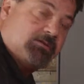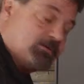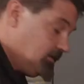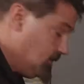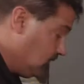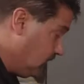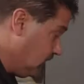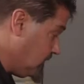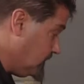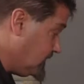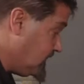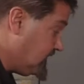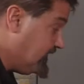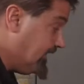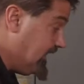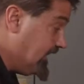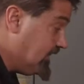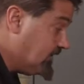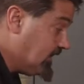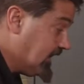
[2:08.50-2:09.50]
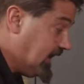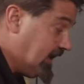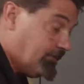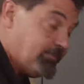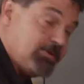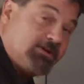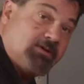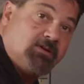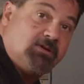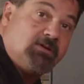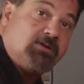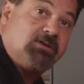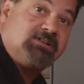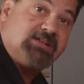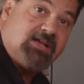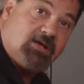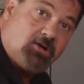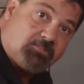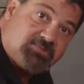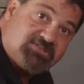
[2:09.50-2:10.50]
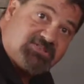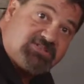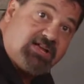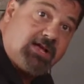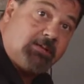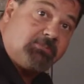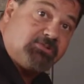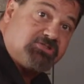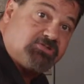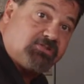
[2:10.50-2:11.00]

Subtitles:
a little bit of an air gap to help establish